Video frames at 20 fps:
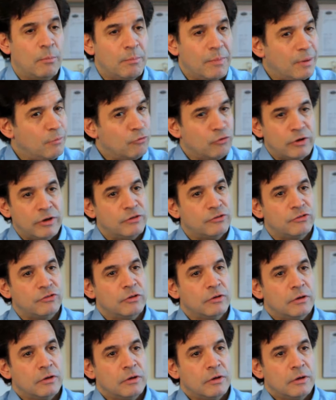memories
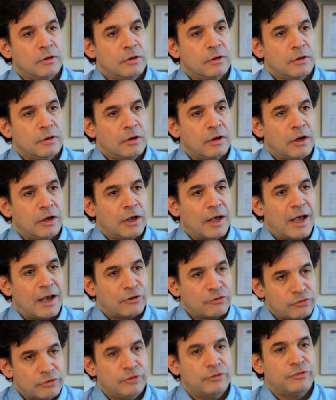are
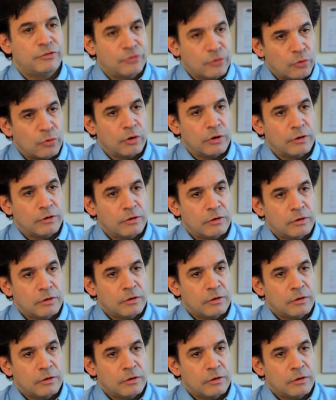actually stored.